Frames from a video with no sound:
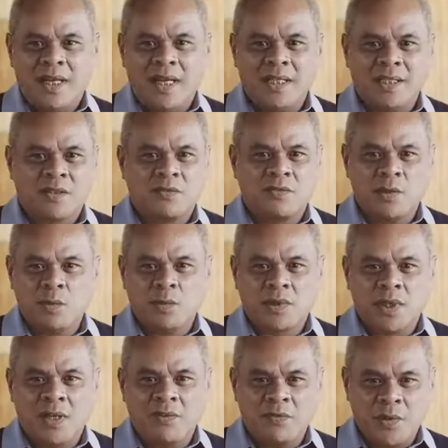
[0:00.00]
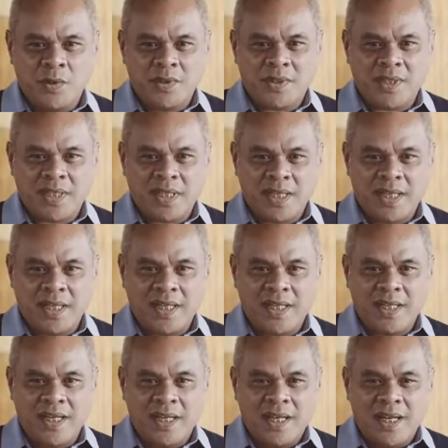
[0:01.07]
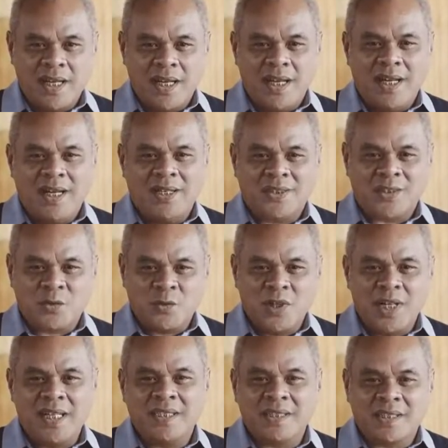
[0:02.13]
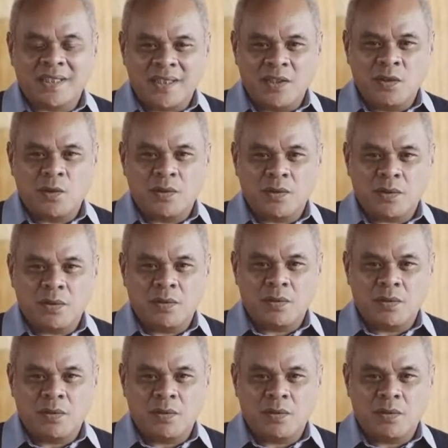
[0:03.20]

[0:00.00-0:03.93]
and its full diversity, it's really instilled